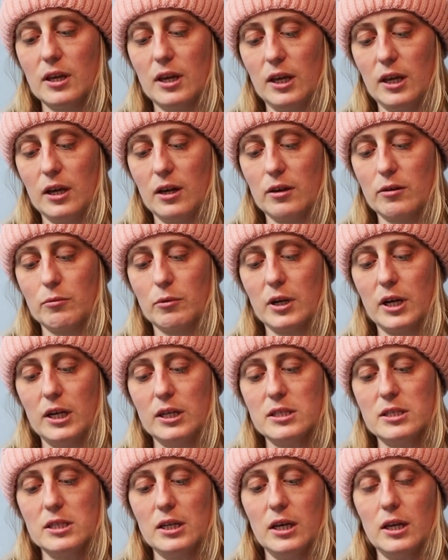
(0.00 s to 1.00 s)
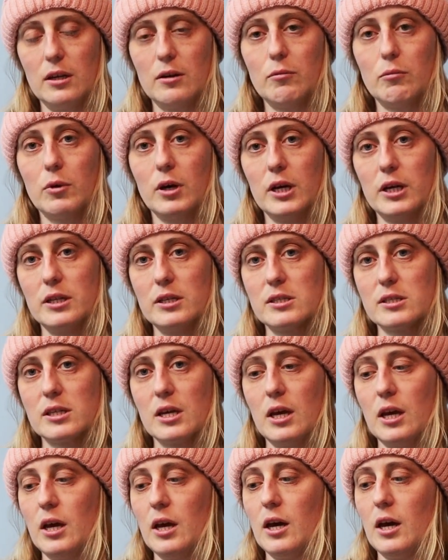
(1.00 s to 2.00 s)
and what I did was
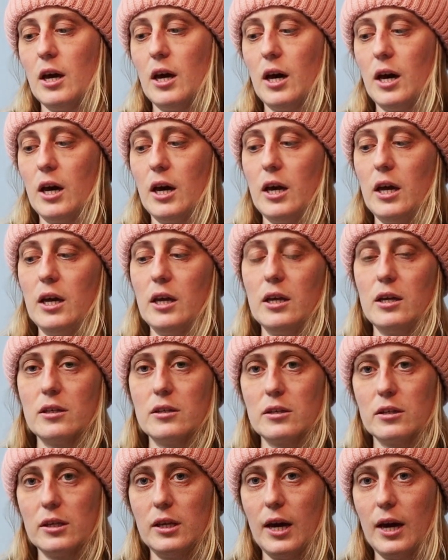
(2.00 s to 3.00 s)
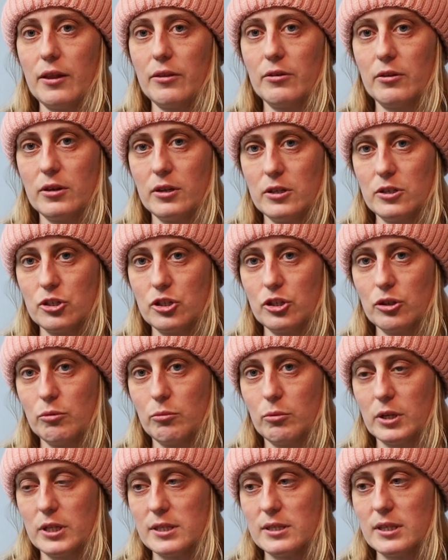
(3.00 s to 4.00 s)
I gathered into
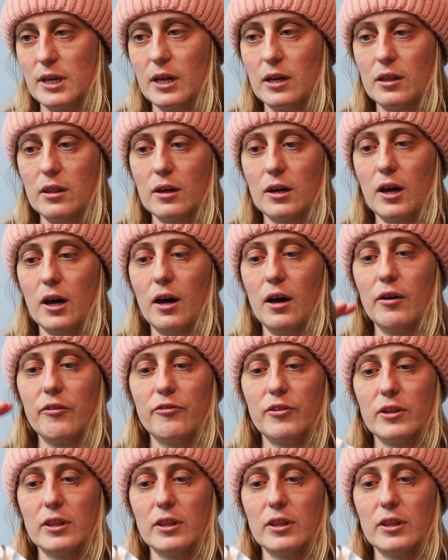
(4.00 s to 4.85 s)
one side of the cuff,